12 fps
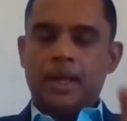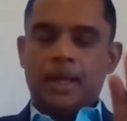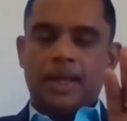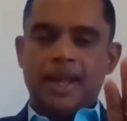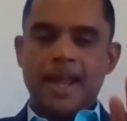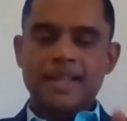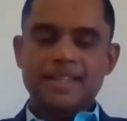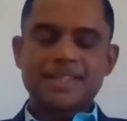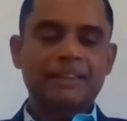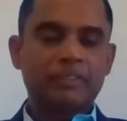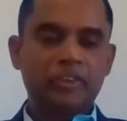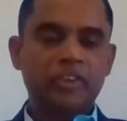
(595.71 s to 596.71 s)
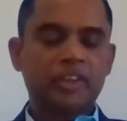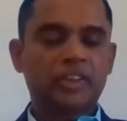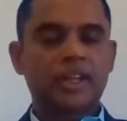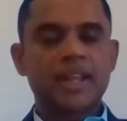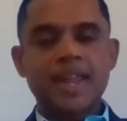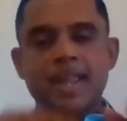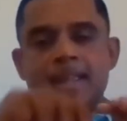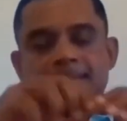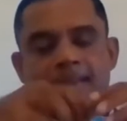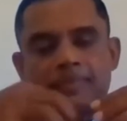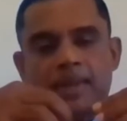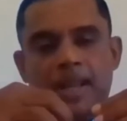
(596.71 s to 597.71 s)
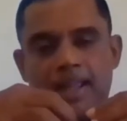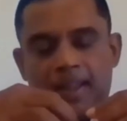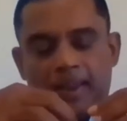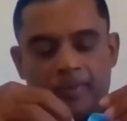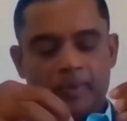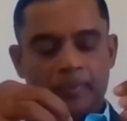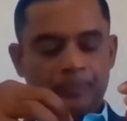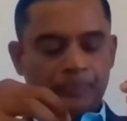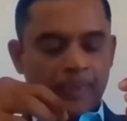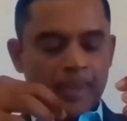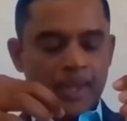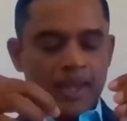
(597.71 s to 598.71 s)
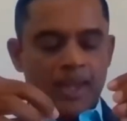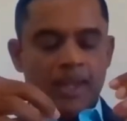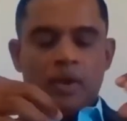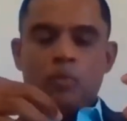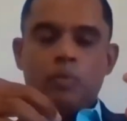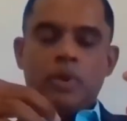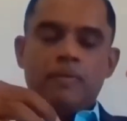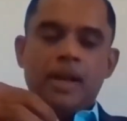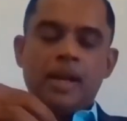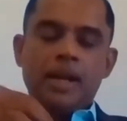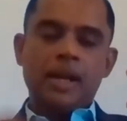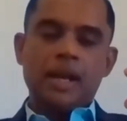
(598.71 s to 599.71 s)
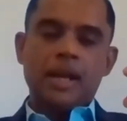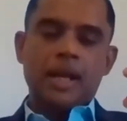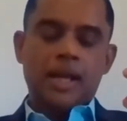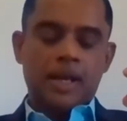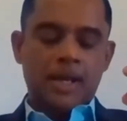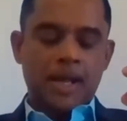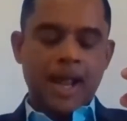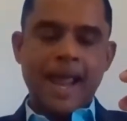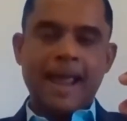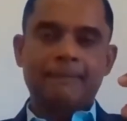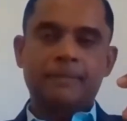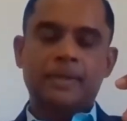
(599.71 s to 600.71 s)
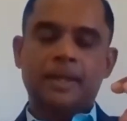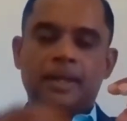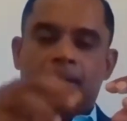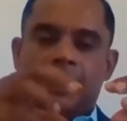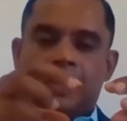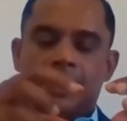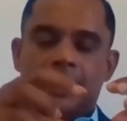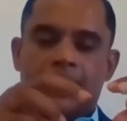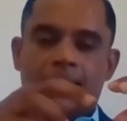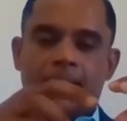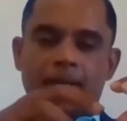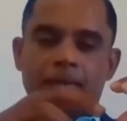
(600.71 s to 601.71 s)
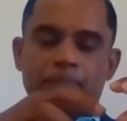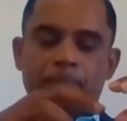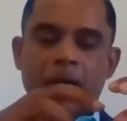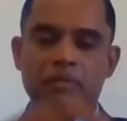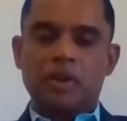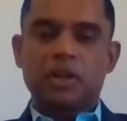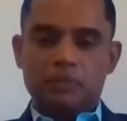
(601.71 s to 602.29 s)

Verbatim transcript: And the situation three is something like this. We will uh, have the uh, power to